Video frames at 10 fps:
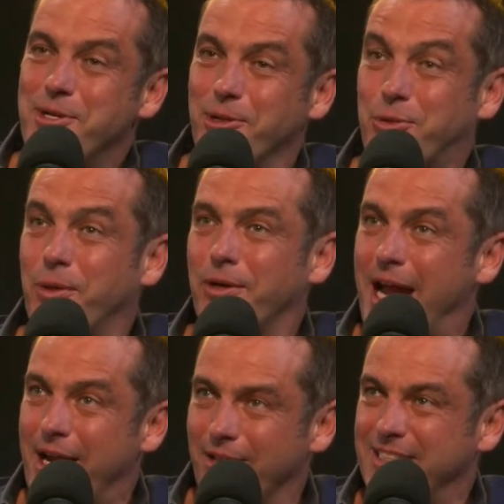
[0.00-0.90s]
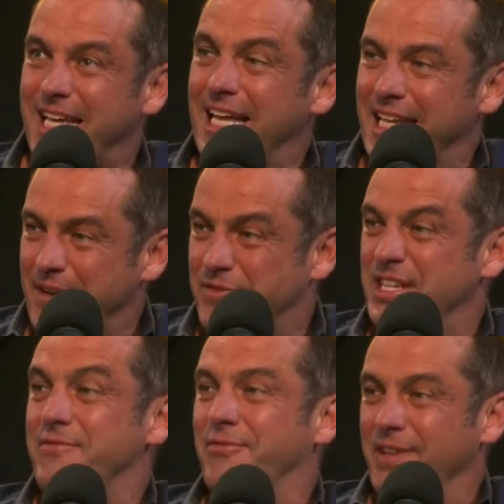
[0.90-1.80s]
Twitter handle is
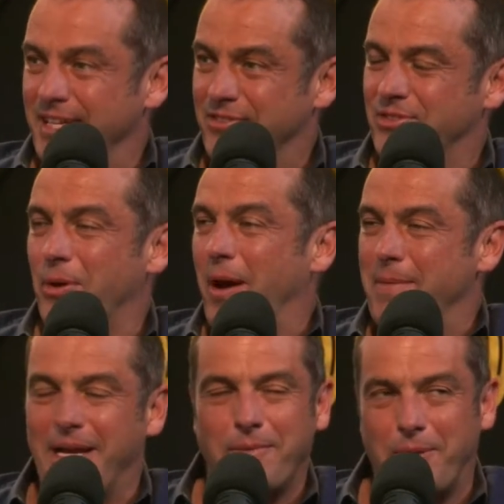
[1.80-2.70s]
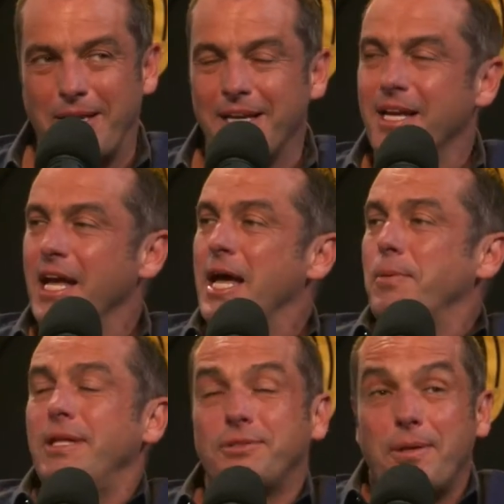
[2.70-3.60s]
LAFC Vince. So I mean,
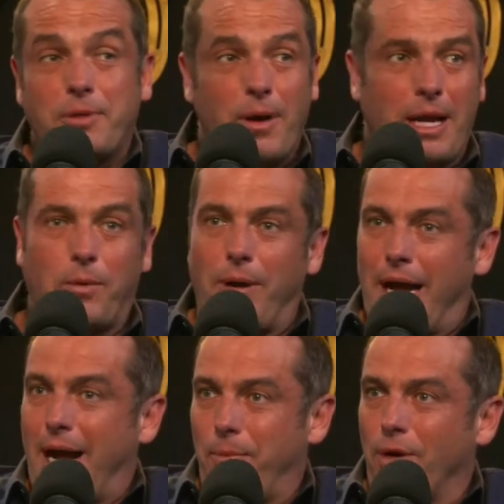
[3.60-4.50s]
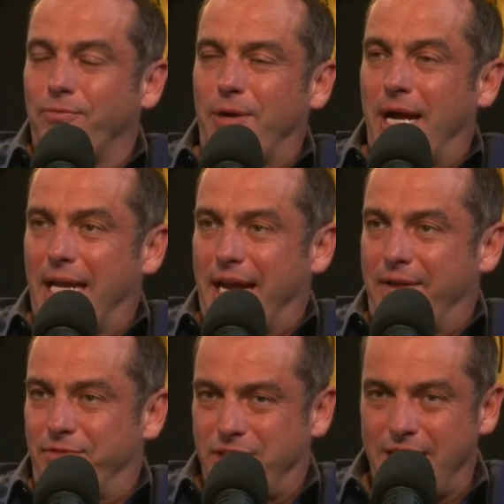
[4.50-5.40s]
that's what I'm going. Like, I work for
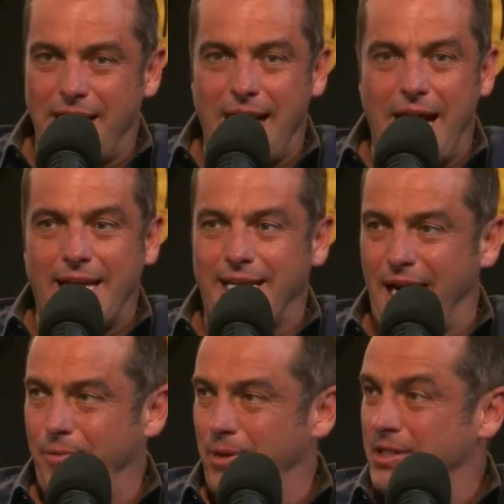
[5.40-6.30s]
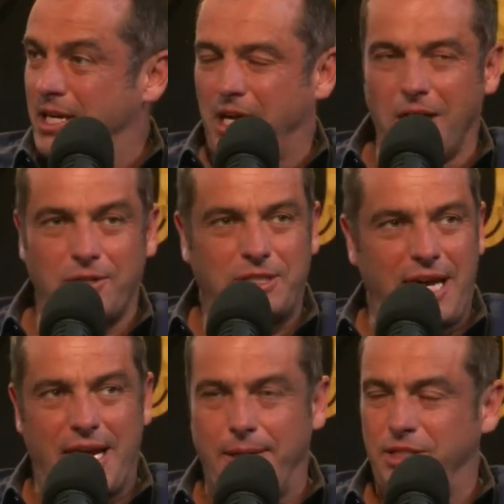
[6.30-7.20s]
LAFC and I wear the colors
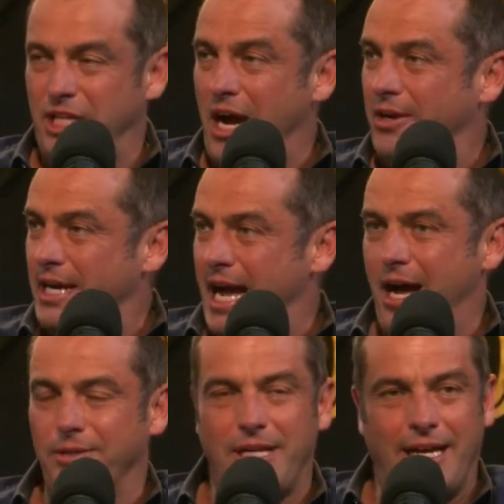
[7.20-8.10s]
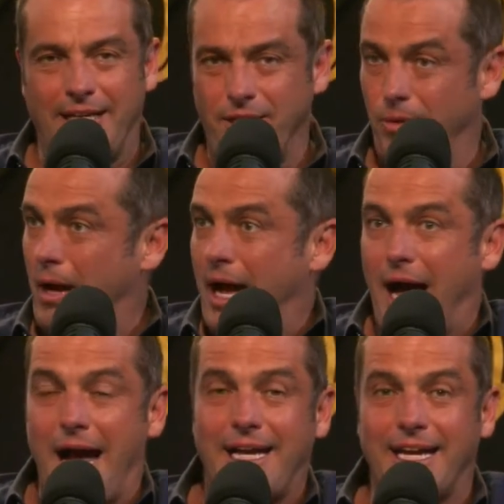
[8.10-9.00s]
and I shout it out, and
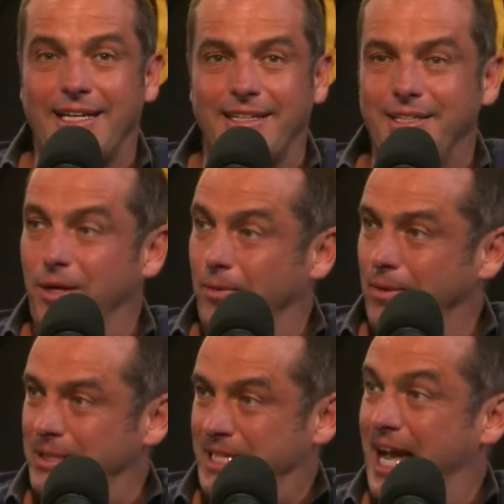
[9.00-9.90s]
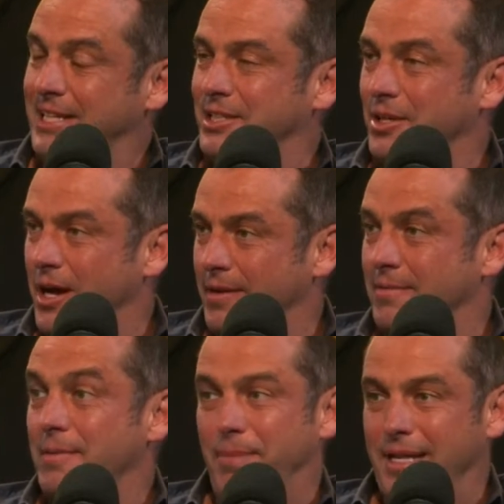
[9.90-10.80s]
I get attacked a lot
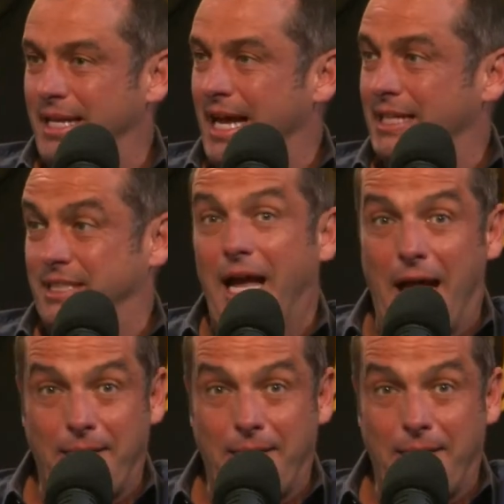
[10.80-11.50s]
by the guys,